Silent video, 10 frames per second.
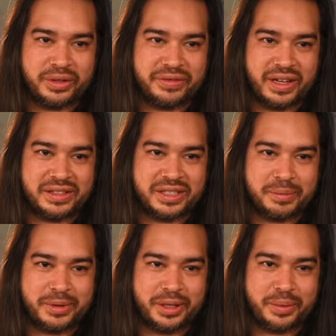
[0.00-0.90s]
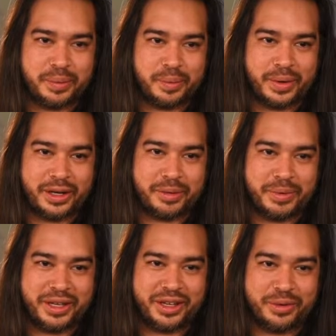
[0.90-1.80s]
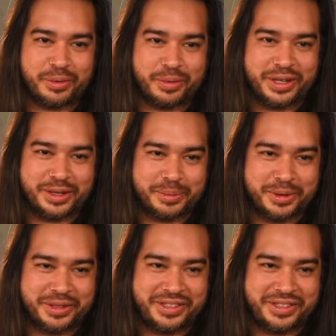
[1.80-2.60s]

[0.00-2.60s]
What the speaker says: Find template, why not make it readable?